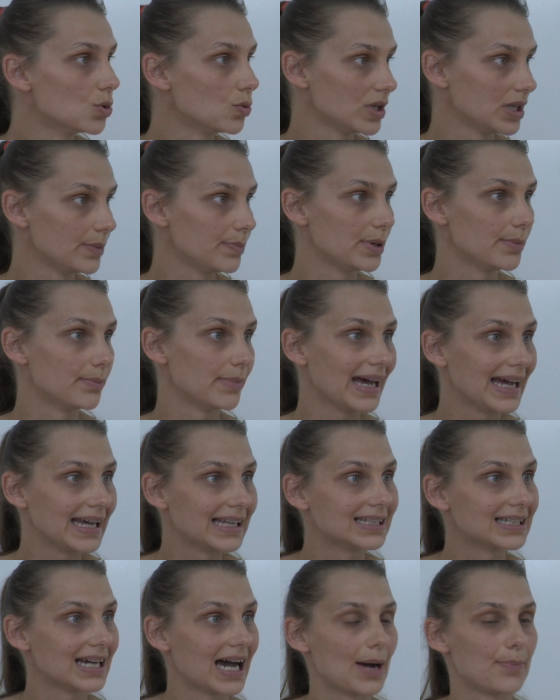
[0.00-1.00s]
will be
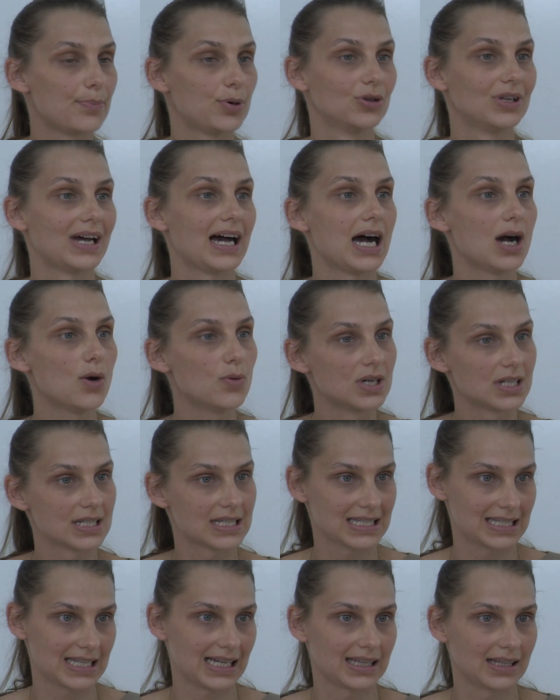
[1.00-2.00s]
made upon our
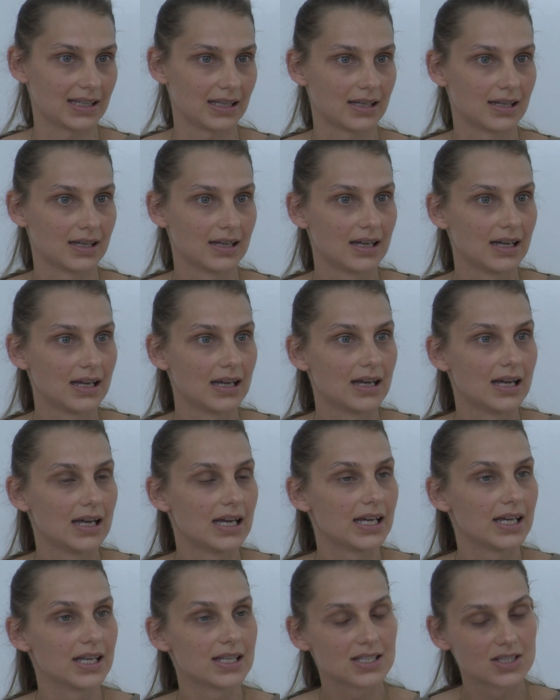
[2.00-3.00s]
study.
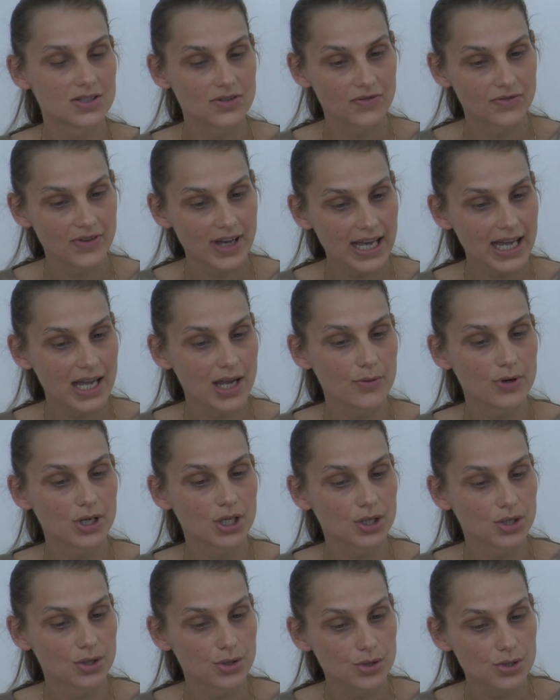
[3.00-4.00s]
It's a
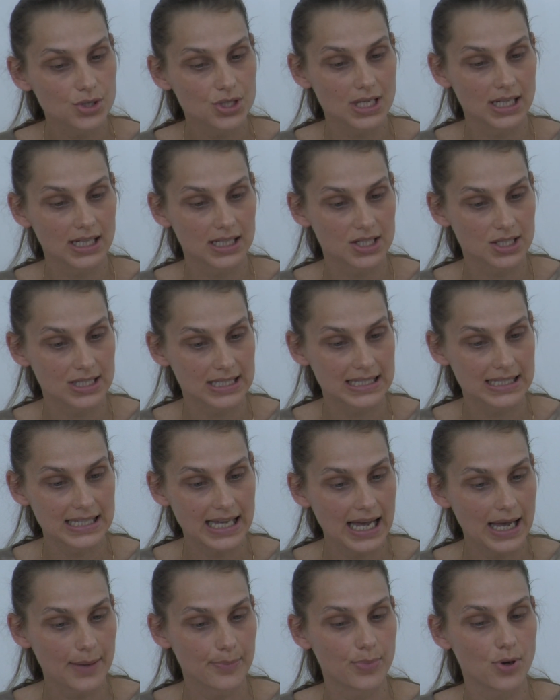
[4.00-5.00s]
very crucial
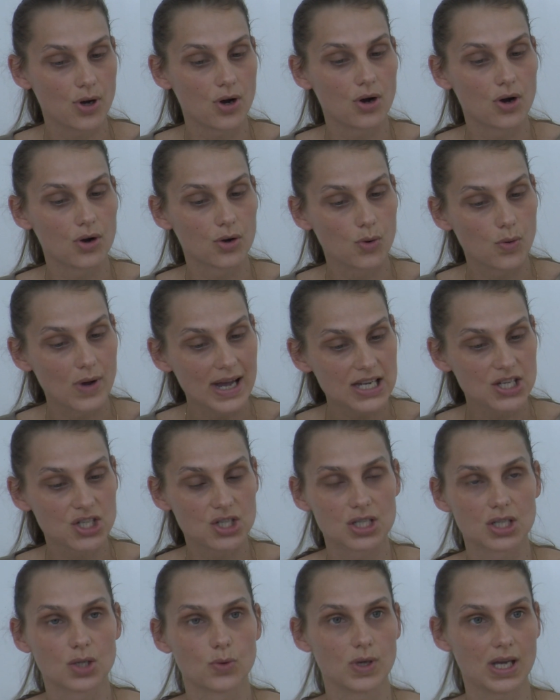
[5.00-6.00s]
step or
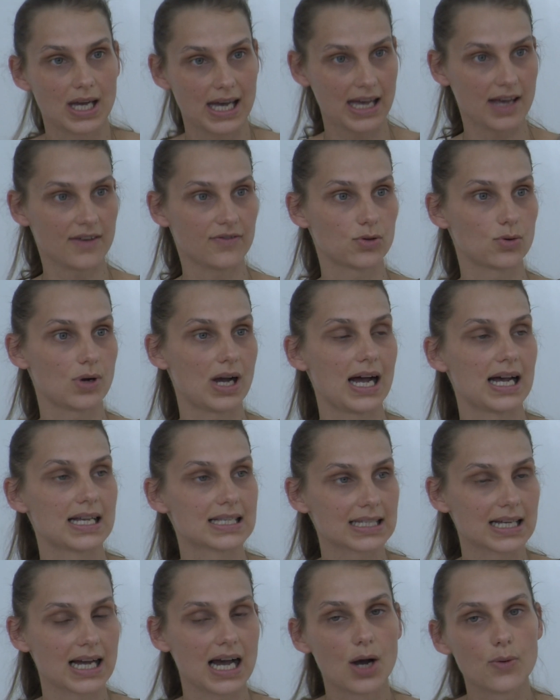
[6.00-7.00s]
question we have to
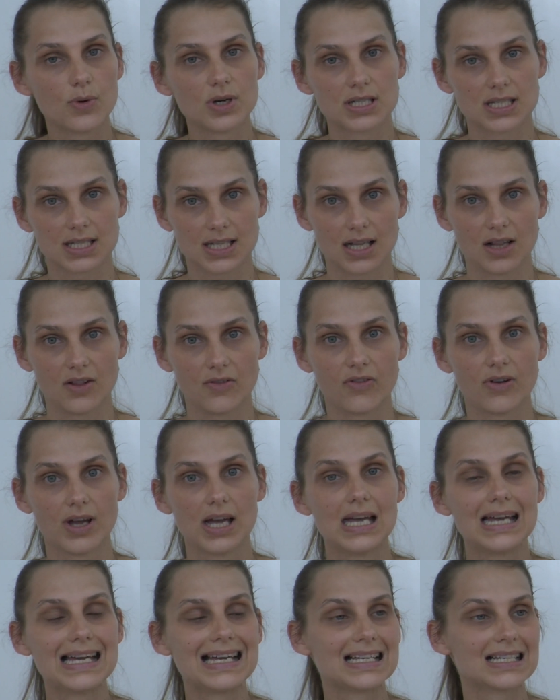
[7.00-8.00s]
ask ourselves
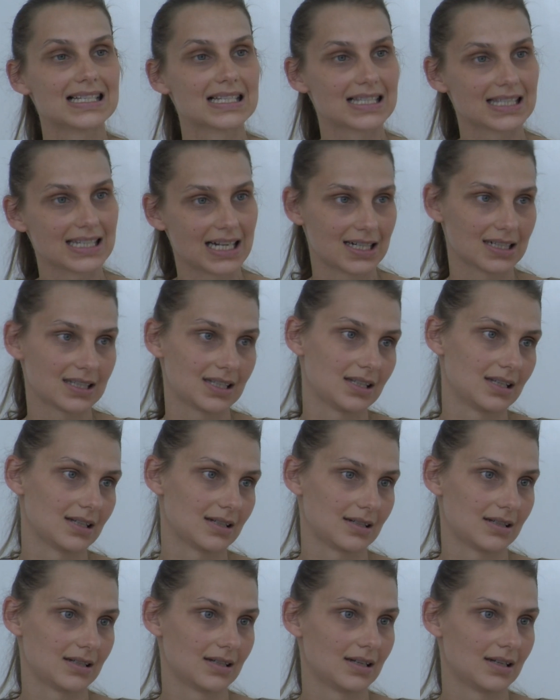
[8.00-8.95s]
starting